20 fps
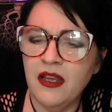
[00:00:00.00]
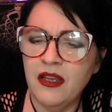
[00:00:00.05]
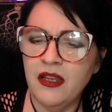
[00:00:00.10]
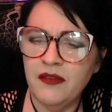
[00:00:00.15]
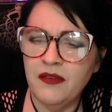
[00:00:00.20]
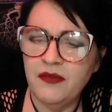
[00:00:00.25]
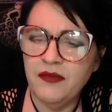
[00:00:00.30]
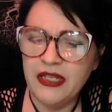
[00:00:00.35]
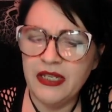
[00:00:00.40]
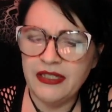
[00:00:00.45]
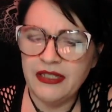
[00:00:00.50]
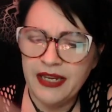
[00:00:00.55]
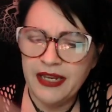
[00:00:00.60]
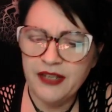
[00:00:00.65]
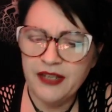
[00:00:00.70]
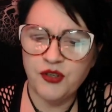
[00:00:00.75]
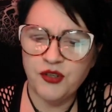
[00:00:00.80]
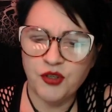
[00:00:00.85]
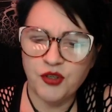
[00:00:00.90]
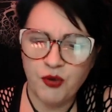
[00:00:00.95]
these
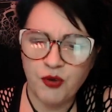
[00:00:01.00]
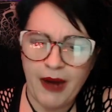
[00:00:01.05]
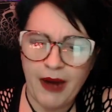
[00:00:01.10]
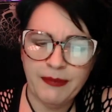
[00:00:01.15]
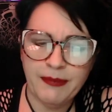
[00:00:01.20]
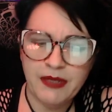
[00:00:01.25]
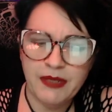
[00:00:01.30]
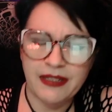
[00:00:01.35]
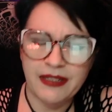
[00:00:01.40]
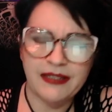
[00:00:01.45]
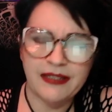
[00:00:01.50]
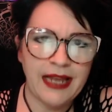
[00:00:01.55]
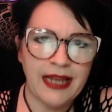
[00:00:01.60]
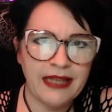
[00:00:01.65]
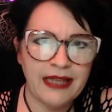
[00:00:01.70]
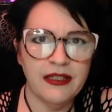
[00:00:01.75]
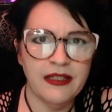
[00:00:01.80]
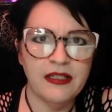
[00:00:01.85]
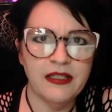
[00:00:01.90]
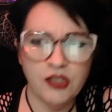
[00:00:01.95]
kids are trapped in this
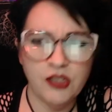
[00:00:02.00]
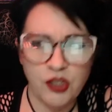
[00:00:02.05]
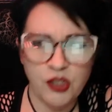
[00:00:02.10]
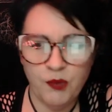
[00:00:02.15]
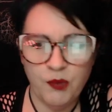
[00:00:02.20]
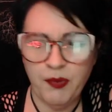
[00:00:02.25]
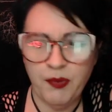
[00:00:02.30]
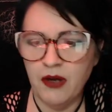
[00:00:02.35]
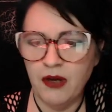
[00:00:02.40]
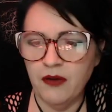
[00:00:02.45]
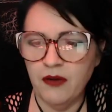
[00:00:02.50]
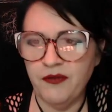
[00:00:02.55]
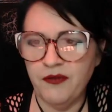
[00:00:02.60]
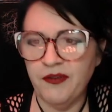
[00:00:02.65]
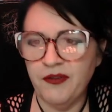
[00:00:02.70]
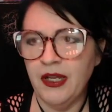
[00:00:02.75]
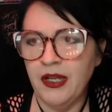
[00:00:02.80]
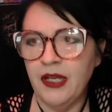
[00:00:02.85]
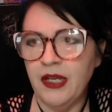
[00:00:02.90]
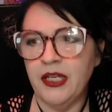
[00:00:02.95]
endless loop
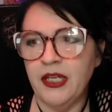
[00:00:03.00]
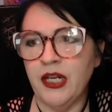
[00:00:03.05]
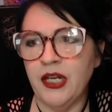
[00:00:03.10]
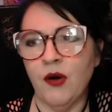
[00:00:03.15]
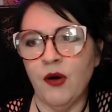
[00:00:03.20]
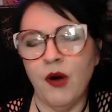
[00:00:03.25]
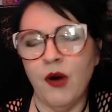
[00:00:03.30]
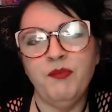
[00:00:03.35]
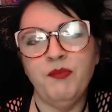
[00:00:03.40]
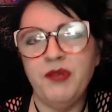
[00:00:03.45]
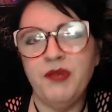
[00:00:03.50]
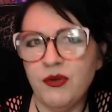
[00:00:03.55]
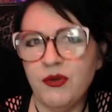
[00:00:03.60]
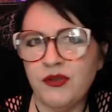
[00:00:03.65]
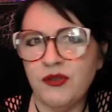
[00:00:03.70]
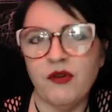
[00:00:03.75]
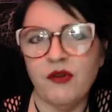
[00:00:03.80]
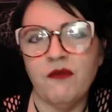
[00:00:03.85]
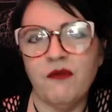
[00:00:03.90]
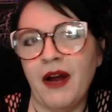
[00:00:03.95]
of, you know,
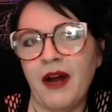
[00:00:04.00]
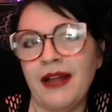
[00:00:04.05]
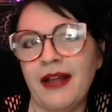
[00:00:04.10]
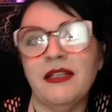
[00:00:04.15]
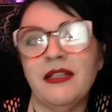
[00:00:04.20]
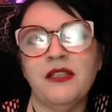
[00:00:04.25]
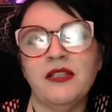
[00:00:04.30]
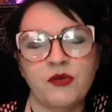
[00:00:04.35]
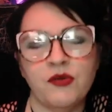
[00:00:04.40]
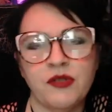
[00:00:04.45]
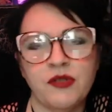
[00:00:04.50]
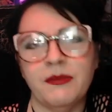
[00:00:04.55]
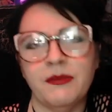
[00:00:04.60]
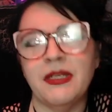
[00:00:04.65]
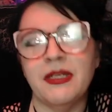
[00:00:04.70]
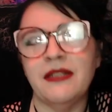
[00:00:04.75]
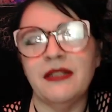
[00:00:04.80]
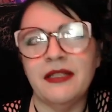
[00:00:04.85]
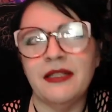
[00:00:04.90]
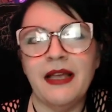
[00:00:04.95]
abuse or violence or
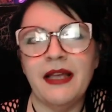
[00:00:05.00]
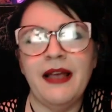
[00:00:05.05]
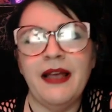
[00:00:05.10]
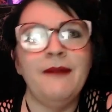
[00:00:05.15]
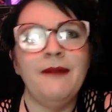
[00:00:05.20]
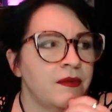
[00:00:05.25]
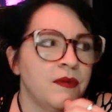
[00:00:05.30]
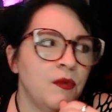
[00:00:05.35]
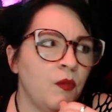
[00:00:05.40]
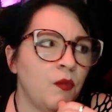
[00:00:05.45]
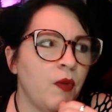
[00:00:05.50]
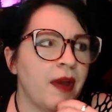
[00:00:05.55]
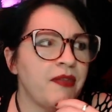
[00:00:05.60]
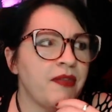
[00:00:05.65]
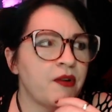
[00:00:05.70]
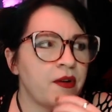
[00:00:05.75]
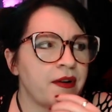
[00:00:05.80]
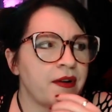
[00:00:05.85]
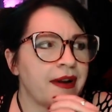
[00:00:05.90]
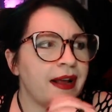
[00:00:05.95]
something like that.
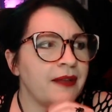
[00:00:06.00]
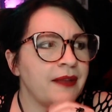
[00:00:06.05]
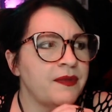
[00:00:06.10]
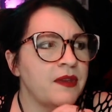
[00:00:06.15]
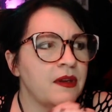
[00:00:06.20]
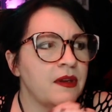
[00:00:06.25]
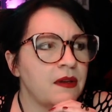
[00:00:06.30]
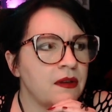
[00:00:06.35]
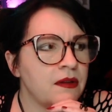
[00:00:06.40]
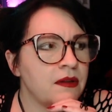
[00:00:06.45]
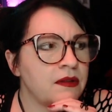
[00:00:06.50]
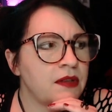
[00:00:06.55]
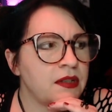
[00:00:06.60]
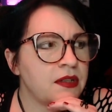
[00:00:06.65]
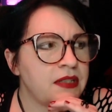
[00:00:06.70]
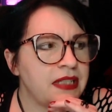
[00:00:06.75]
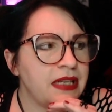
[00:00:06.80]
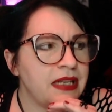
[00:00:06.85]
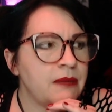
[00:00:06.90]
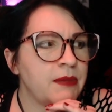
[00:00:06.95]
Whether or not the
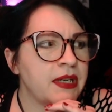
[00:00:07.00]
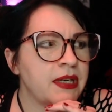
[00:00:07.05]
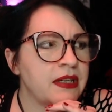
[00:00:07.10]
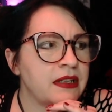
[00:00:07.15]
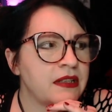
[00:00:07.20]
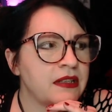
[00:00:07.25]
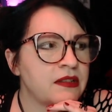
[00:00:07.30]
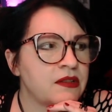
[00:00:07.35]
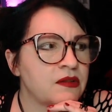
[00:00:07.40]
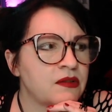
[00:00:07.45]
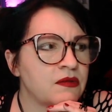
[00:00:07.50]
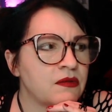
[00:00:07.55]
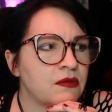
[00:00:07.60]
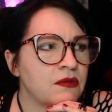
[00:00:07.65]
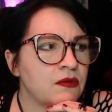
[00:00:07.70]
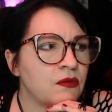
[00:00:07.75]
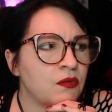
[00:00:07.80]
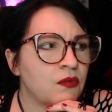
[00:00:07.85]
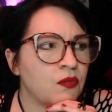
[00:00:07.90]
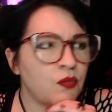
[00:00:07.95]
demon is
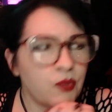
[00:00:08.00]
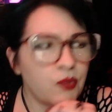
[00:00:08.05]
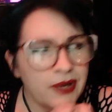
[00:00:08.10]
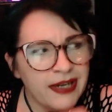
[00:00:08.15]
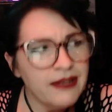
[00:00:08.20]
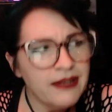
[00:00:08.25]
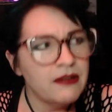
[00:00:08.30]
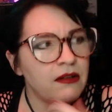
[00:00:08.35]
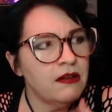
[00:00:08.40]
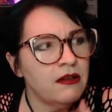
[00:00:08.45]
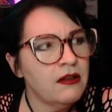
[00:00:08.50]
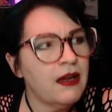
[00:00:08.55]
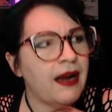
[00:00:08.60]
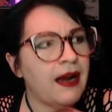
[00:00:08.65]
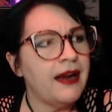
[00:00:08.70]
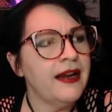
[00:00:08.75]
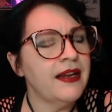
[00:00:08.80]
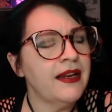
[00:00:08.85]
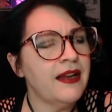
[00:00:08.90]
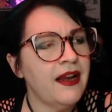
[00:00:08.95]
real,
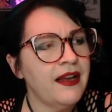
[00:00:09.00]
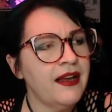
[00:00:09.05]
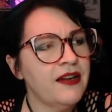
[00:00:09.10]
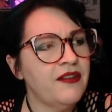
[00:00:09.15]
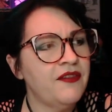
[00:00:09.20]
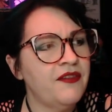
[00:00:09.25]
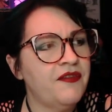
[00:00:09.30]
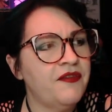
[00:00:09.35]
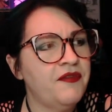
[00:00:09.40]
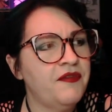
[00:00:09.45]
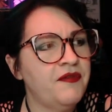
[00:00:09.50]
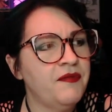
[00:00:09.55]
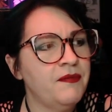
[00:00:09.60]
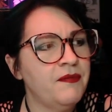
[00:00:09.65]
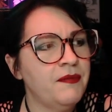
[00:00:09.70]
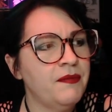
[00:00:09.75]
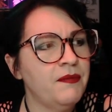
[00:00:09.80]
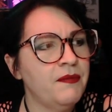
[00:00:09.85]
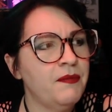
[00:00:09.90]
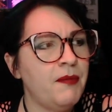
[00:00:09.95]
I kind of,
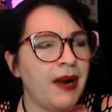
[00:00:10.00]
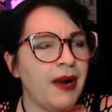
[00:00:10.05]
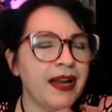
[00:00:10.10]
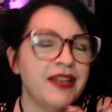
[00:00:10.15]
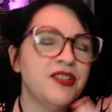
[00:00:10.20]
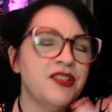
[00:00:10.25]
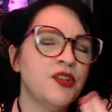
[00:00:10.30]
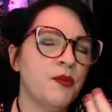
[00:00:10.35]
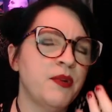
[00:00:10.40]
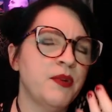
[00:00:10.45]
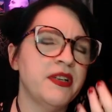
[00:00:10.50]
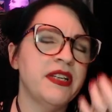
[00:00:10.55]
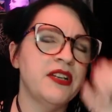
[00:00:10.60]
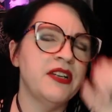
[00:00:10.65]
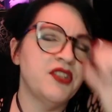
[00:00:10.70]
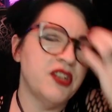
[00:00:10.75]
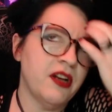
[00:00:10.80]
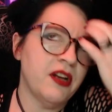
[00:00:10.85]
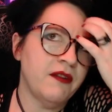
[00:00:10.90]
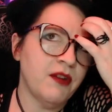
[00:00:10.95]
my
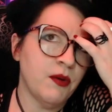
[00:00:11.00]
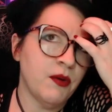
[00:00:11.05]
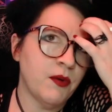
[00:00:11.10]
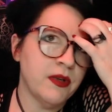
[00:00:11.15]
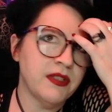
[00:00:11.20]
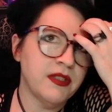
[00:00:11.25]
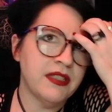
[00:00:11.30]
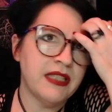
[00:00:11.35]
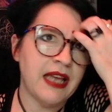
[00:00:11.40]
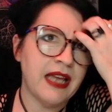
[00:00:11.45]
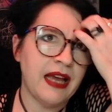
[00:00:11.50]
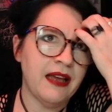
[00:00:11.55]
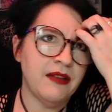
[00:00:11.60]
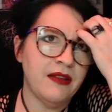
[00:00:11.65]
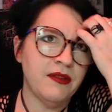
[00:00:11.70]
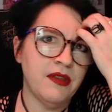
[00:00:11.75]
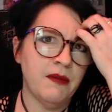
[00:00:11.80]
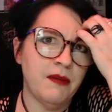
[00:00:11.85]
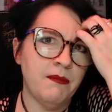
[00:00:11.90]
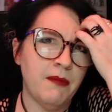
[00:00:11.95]
interpretation of it was
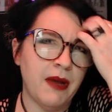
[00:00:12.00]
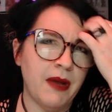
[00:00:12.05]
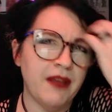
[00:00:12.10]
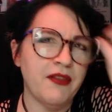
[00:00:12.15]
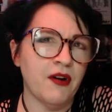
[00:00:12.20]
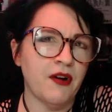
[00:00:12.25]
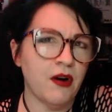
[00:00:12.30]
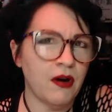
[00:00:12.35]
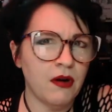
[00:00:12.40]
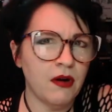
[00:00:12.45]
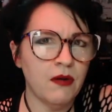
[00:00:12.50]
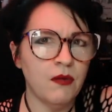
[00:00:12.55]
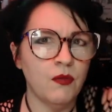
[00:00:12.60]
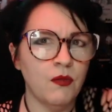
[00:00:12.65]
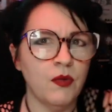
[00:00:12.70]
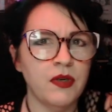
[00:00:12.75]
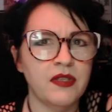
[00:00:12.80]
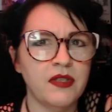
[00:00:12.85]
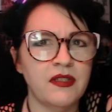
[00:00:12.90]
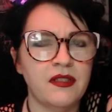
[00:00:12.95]
that the mother
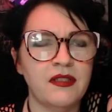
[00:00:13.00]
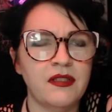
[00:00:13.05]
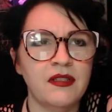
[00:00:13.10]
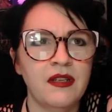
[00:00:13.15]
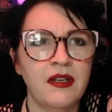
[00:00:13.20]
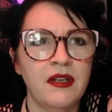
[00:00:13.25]
was